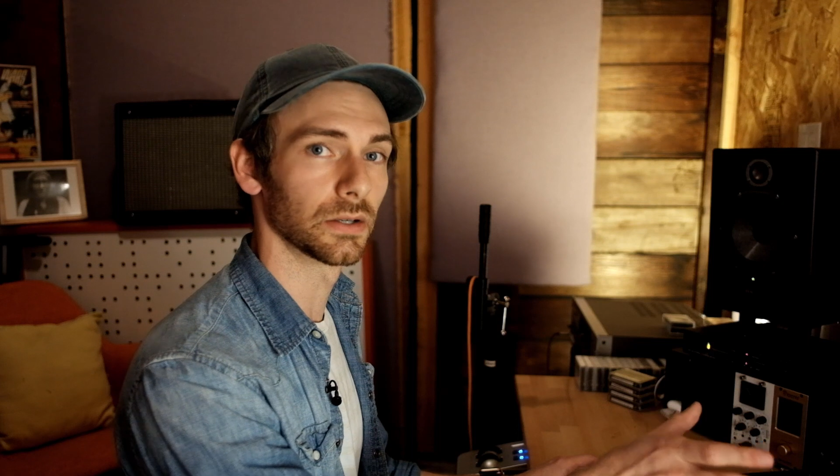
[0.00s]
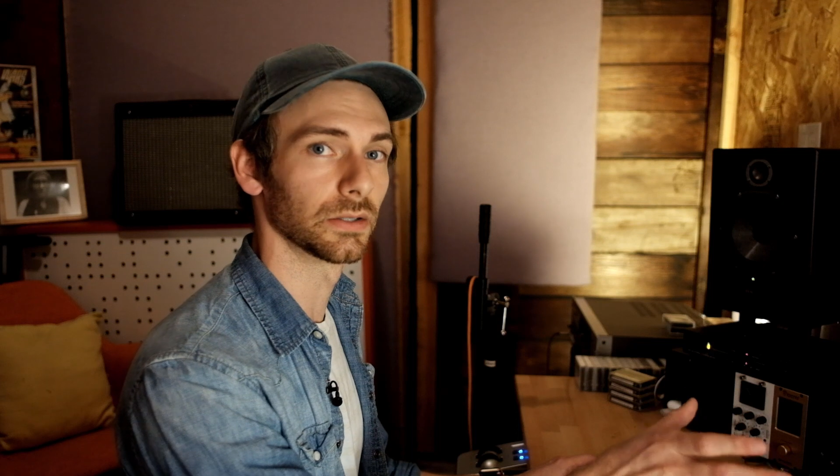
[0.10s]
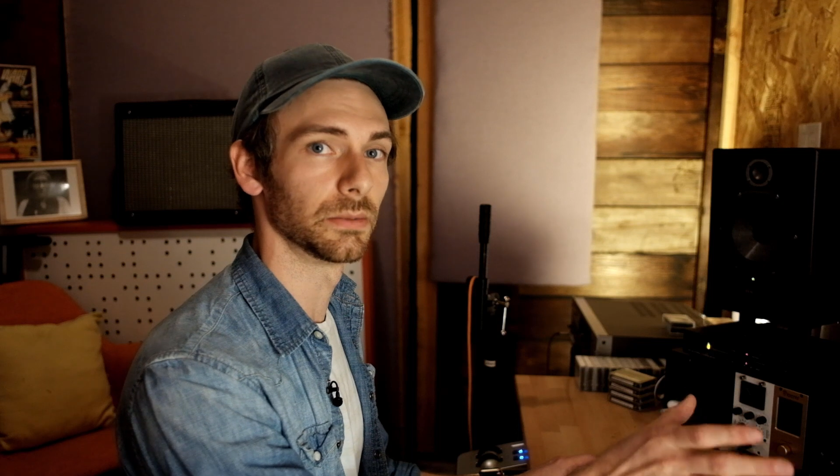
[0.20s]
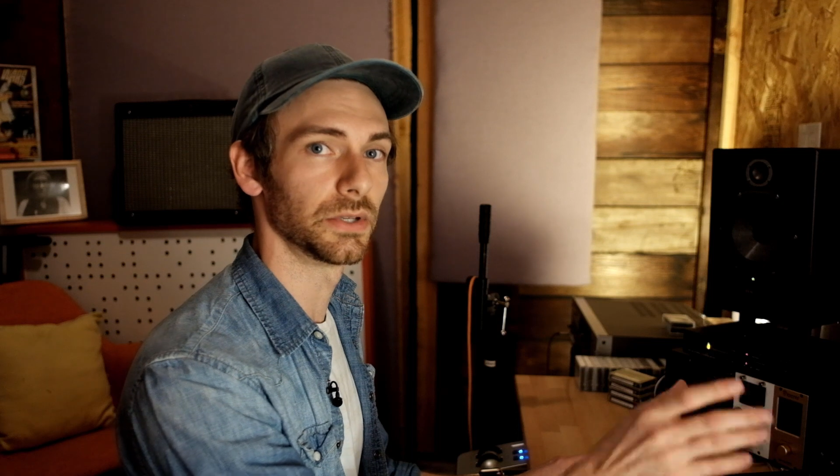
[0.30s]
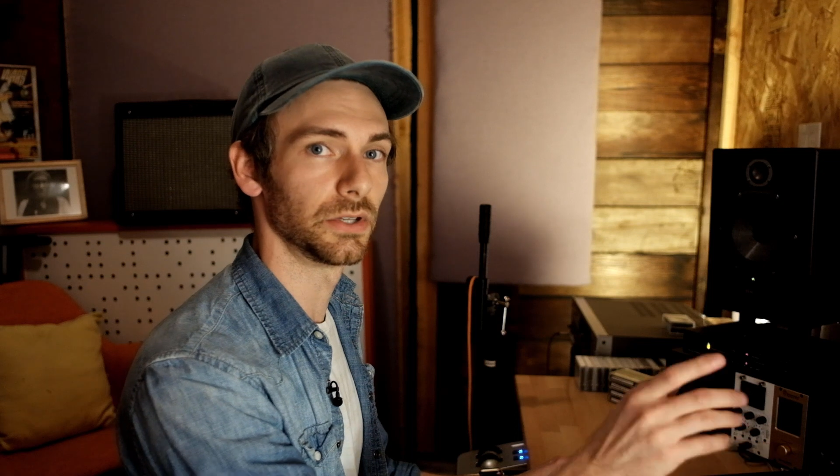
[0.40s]

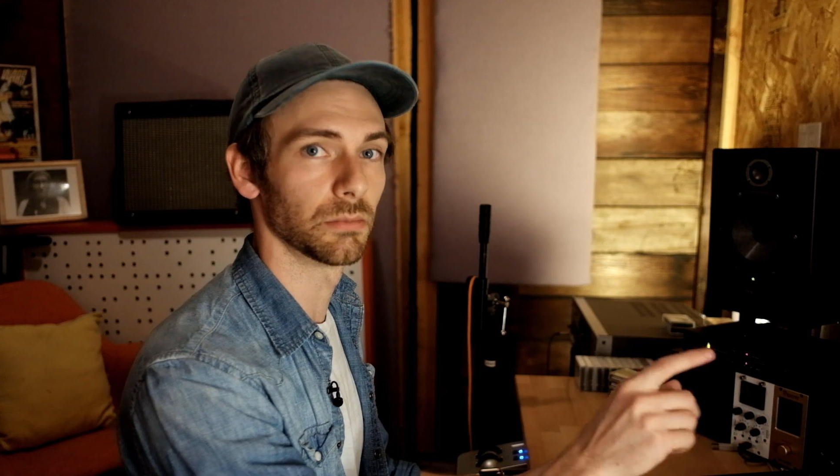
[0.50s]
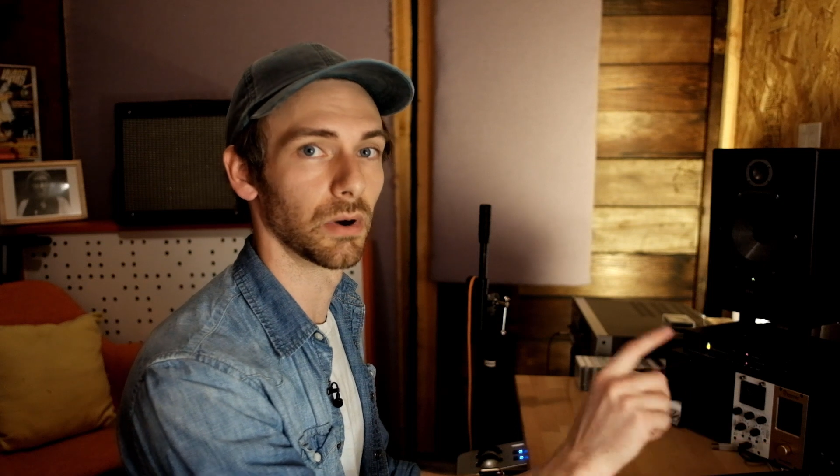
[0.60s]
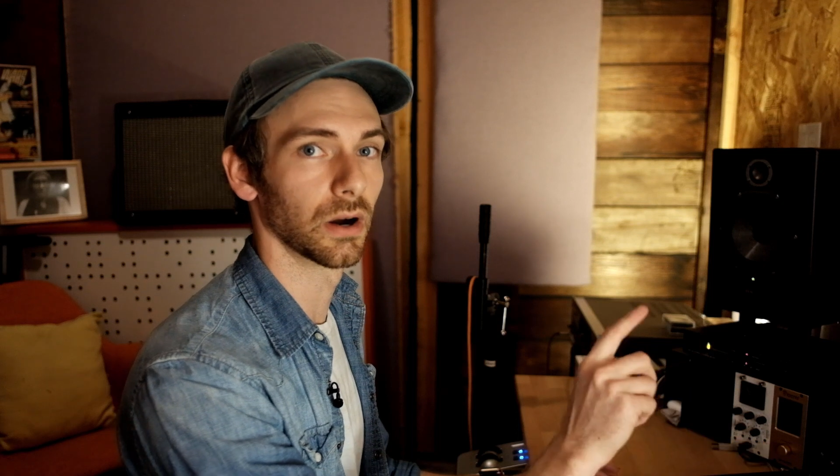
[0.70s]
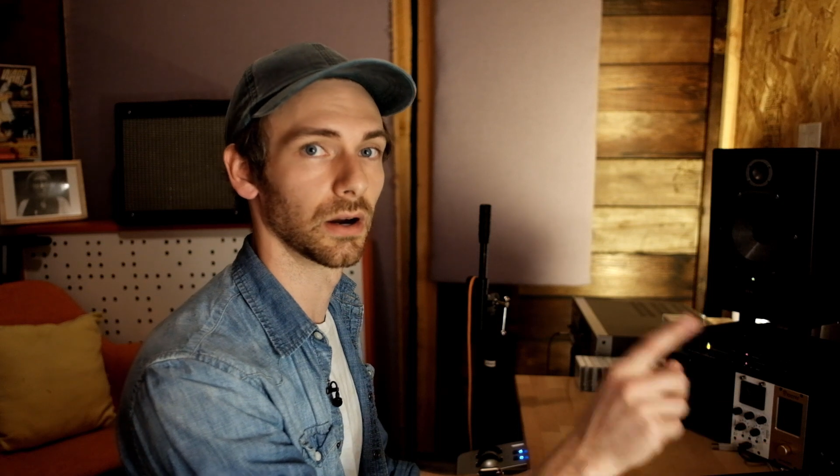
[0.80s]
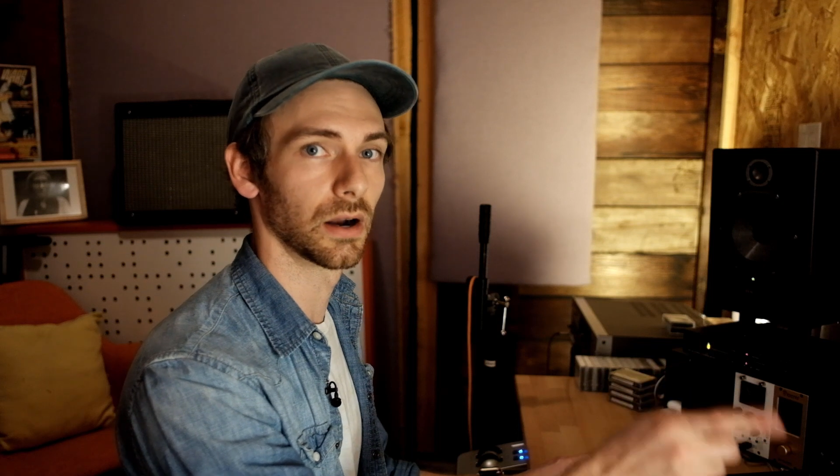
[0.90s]
or the menu
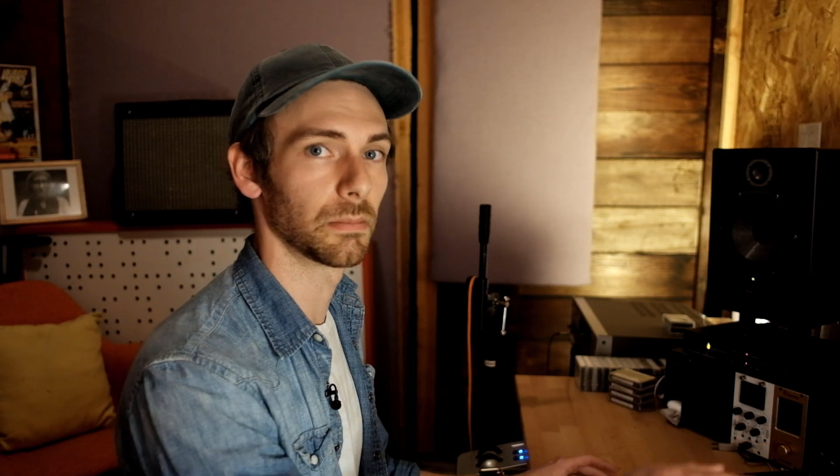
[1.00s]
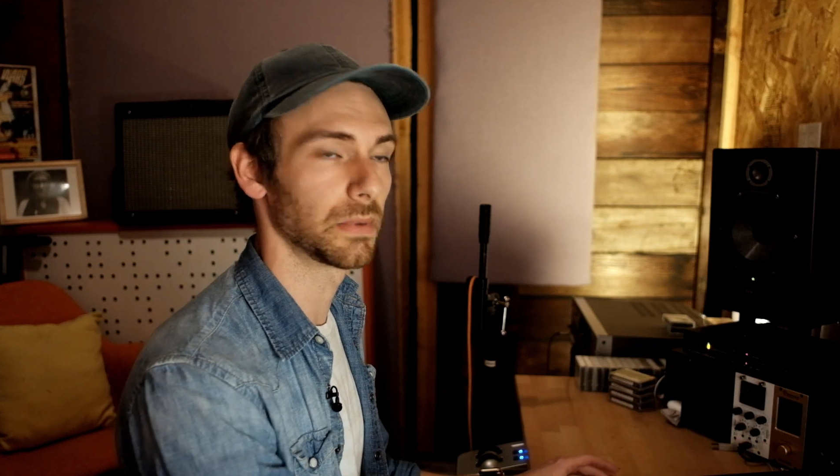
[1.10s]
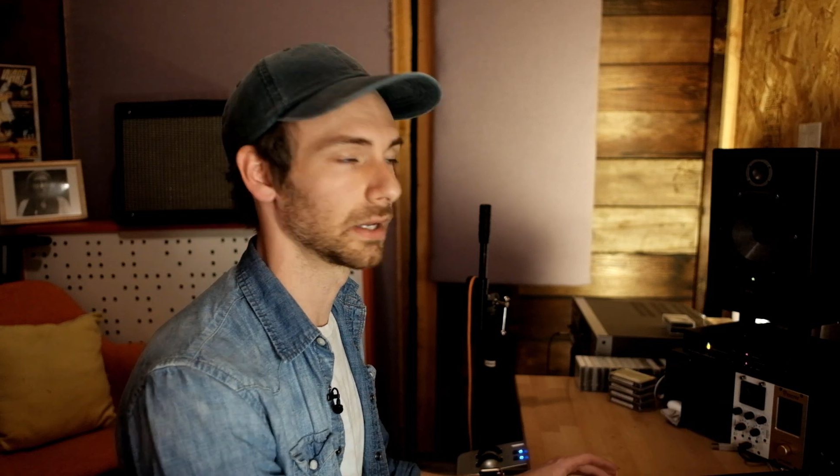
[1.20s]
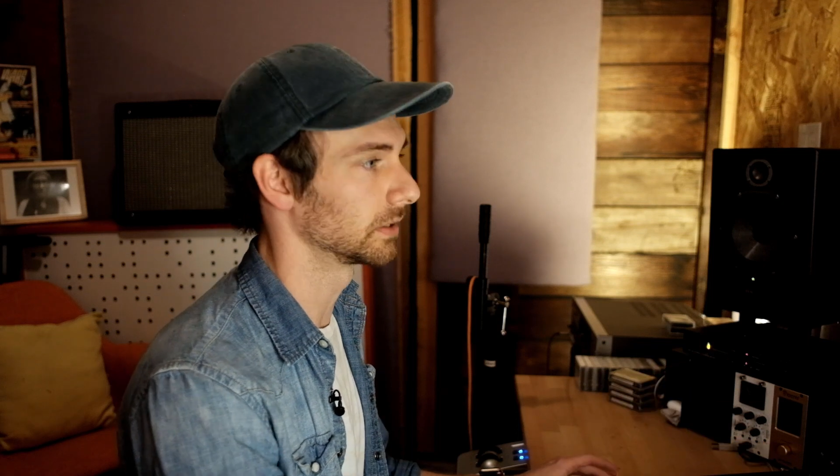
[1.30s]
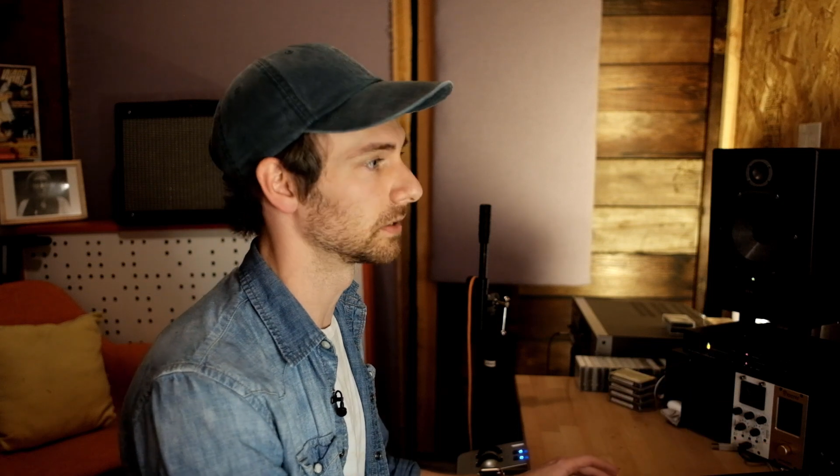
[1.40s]
bar
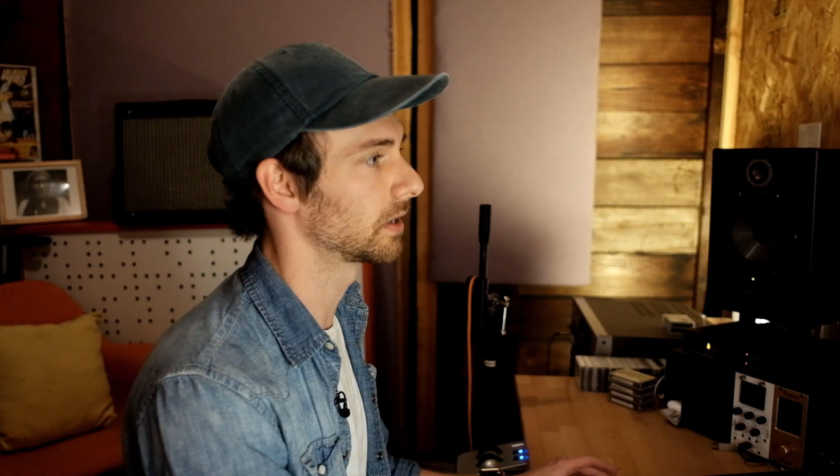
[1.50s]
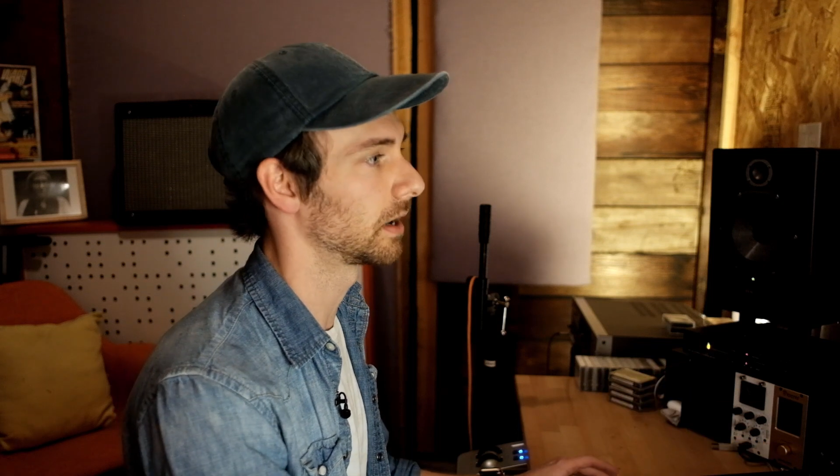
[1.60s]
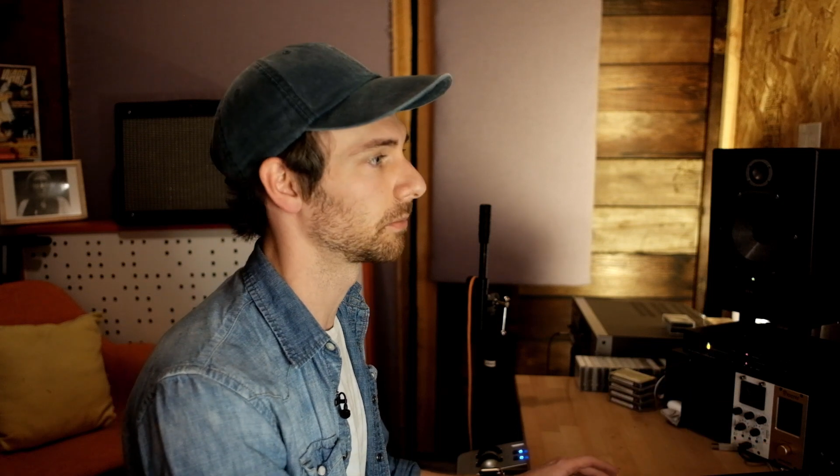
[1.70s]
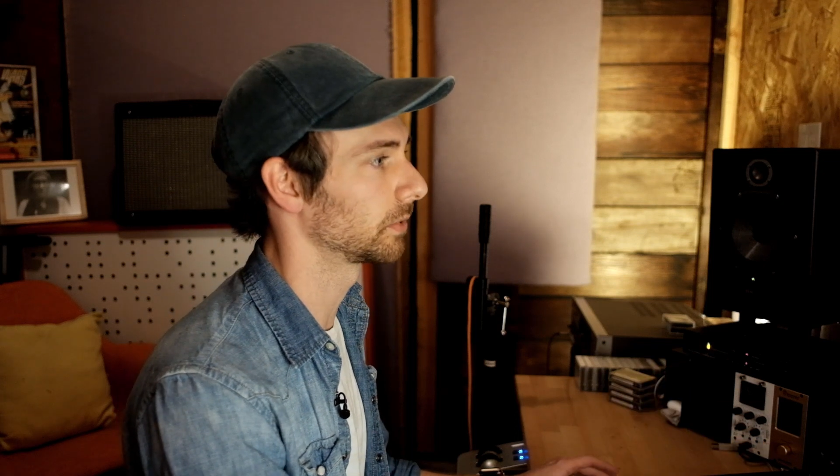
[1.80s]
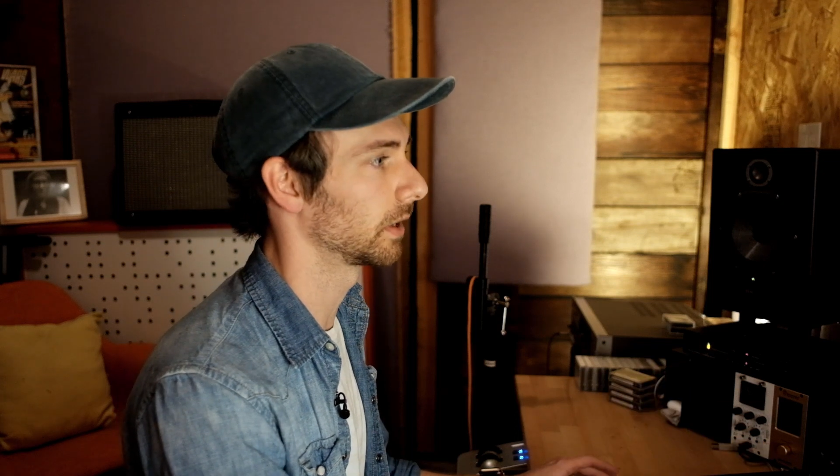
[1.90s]
up at the
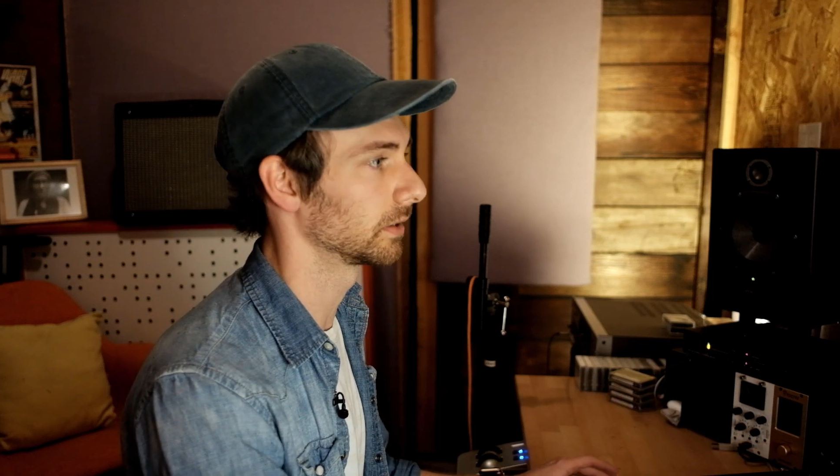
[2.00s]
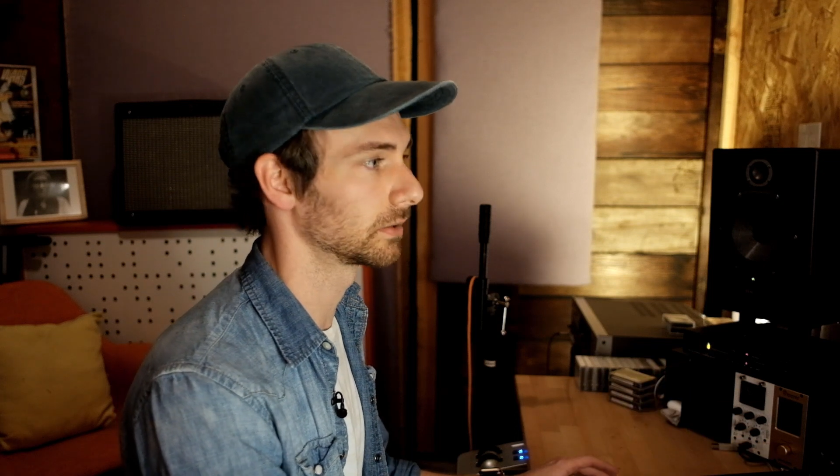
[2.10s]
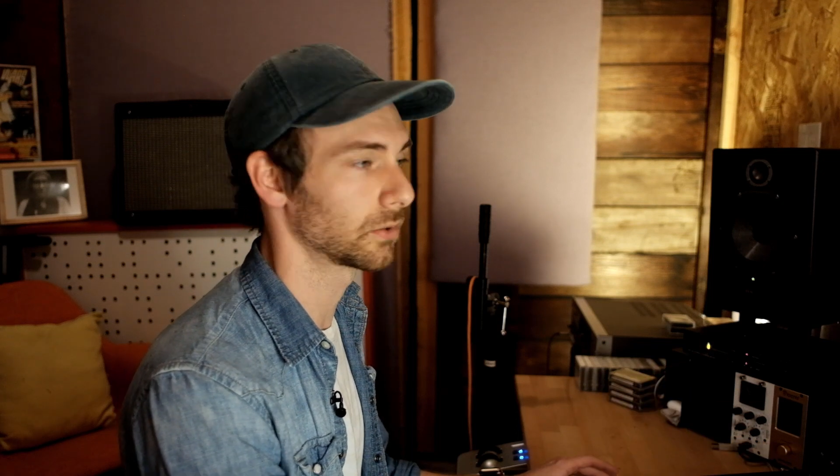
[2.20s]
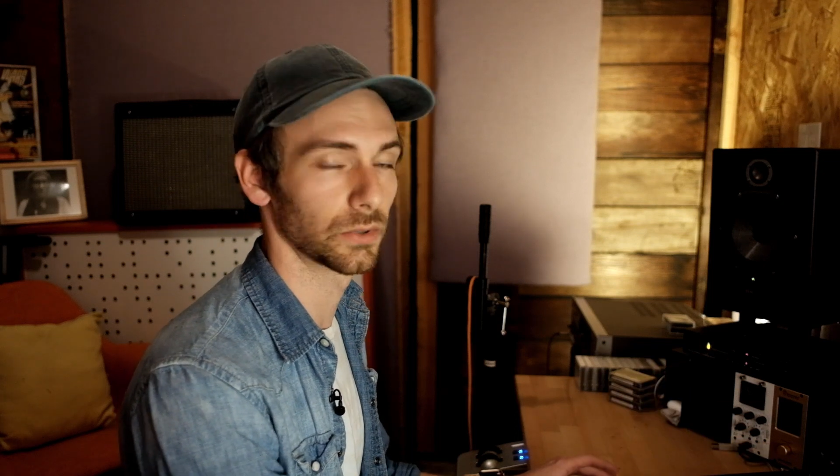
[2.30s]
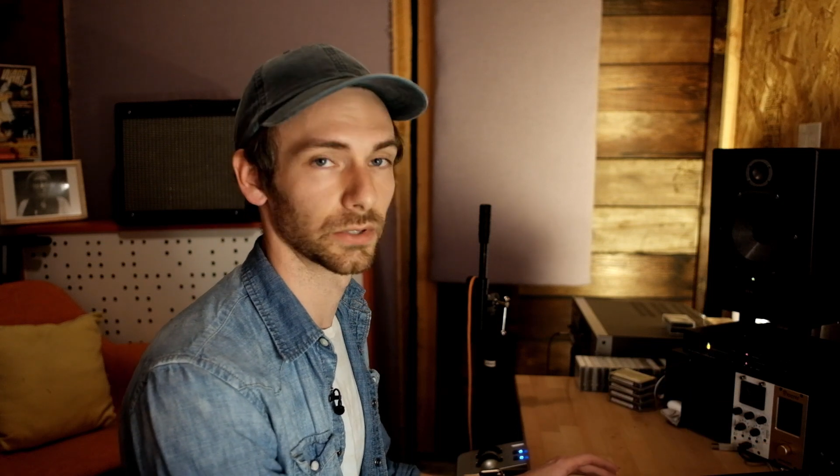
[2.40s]
top
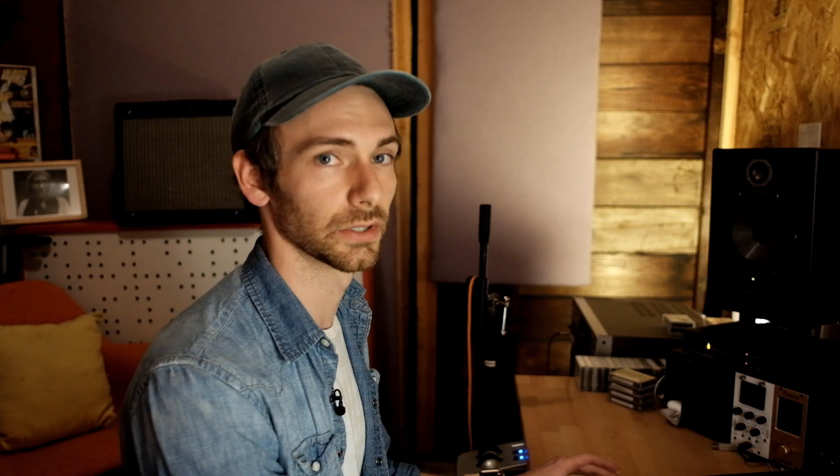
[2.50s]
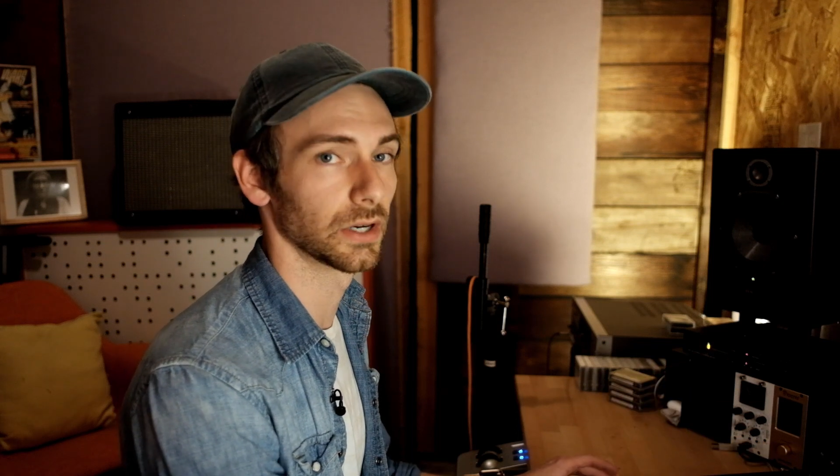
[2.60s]
right corner